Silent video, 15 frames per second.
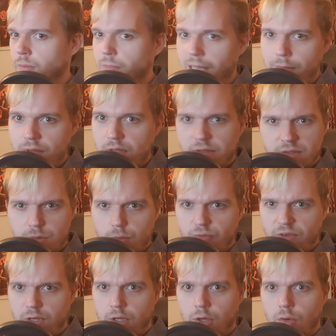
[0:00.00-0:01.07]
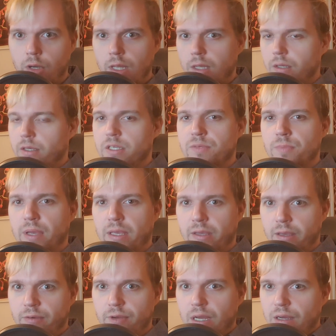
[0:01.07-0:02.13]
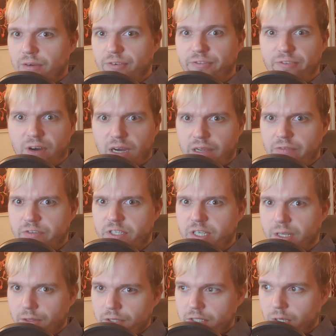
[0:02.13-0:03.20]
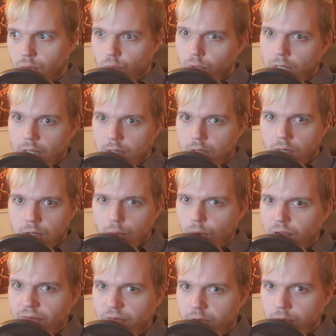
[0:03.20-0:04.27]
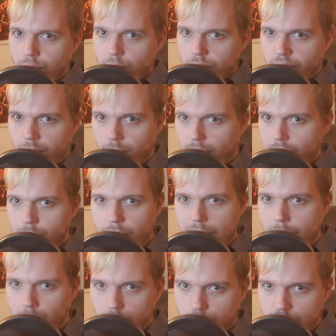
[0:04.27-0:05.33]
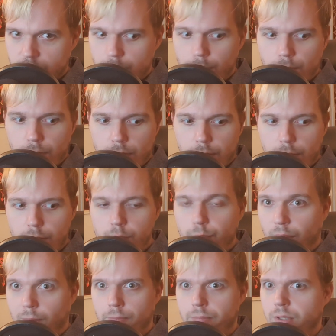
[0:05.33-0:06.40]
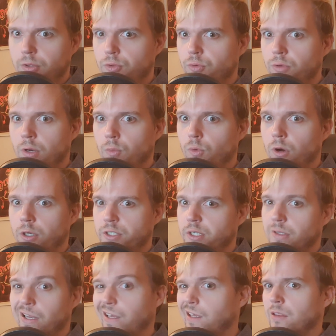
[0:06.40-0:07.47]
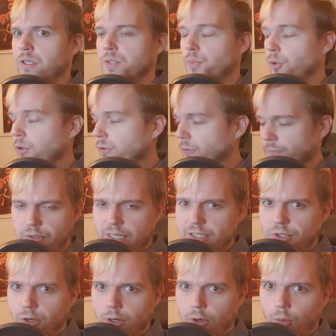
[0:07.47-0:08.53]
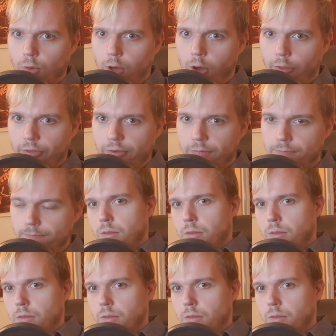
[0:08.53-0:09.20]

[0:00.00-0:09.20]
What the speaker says: Maybe this video is making 5 cents a week in revenue from like people who just bump into it and watch it like at this point. So that's not a whole lot.